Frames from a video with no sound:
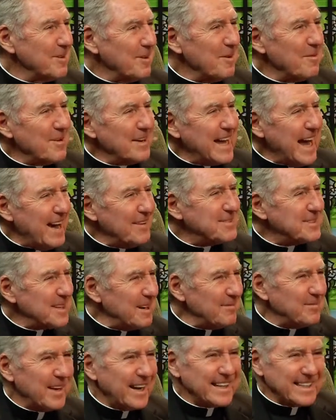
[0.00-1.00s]
you all want to have
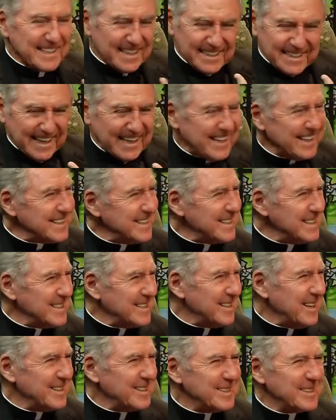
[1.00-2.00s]
something that says, yeah, this
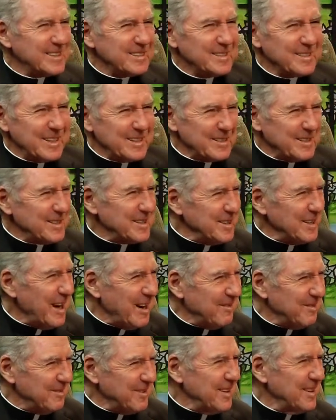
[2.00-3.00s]
is
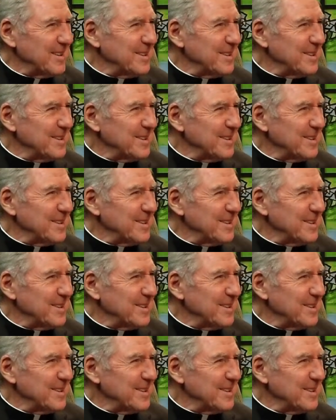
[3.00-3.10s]
love, you